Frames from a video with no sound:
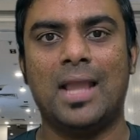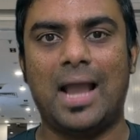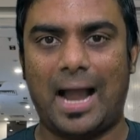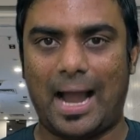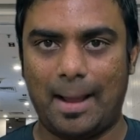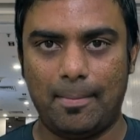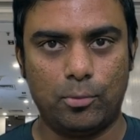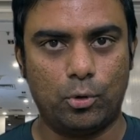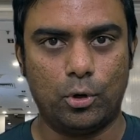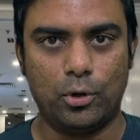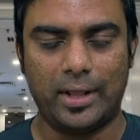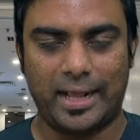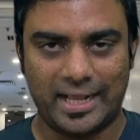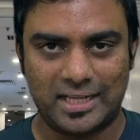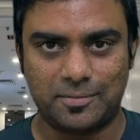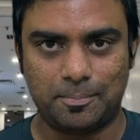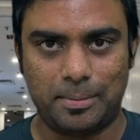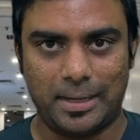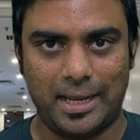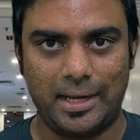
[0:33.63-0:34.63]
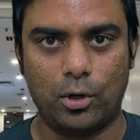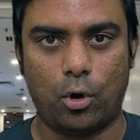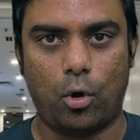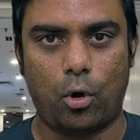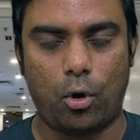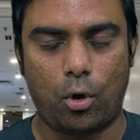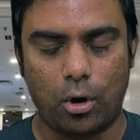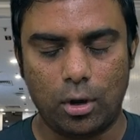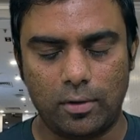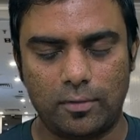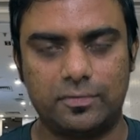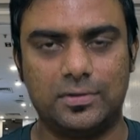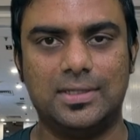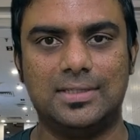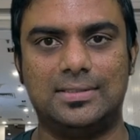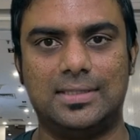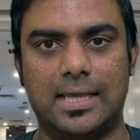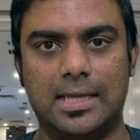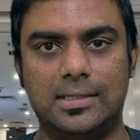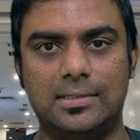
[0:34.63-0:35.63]
I'm going to explain all of
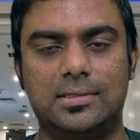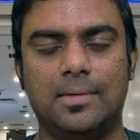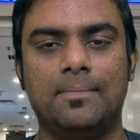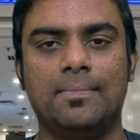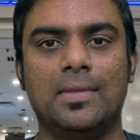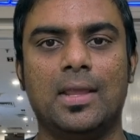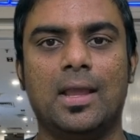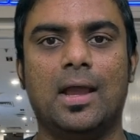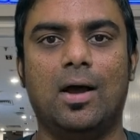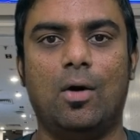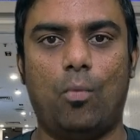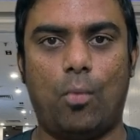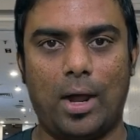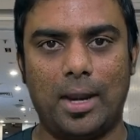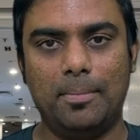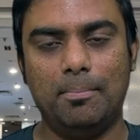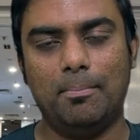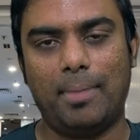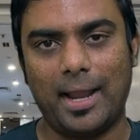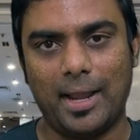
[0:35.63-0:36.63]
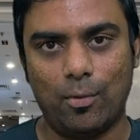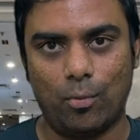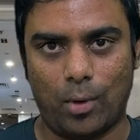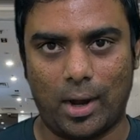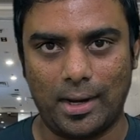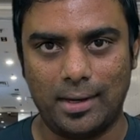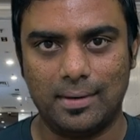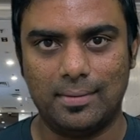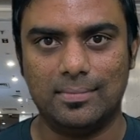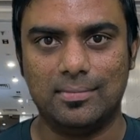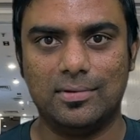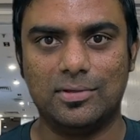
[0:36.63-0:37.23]
these things one by one.